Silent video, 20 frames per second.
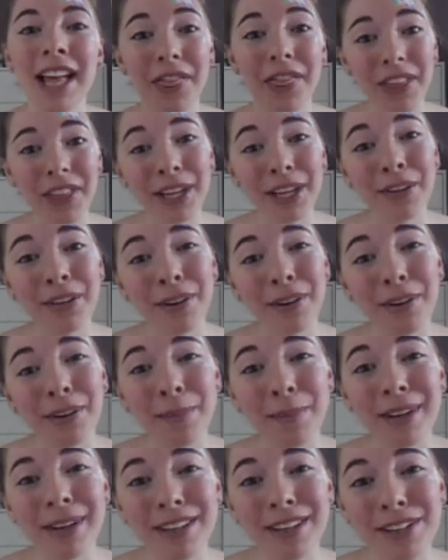Thank you very
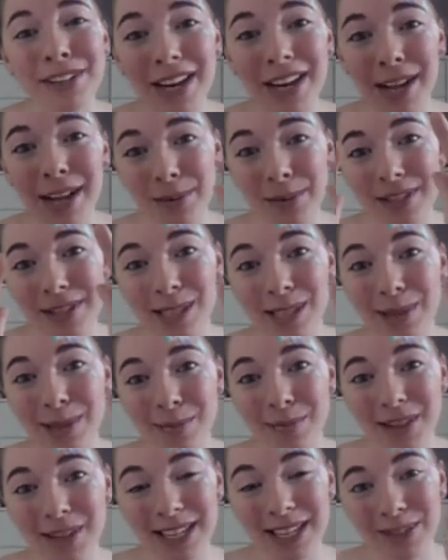much, and I'll see you
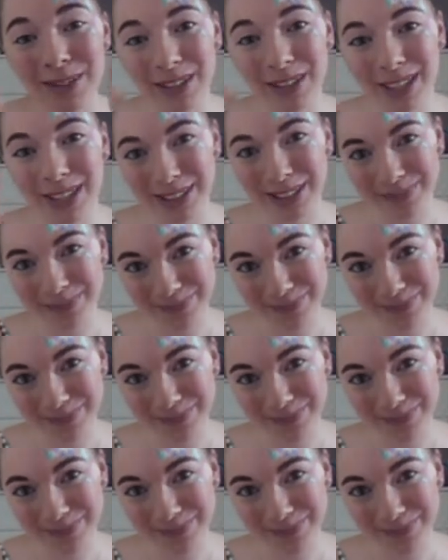in my next video.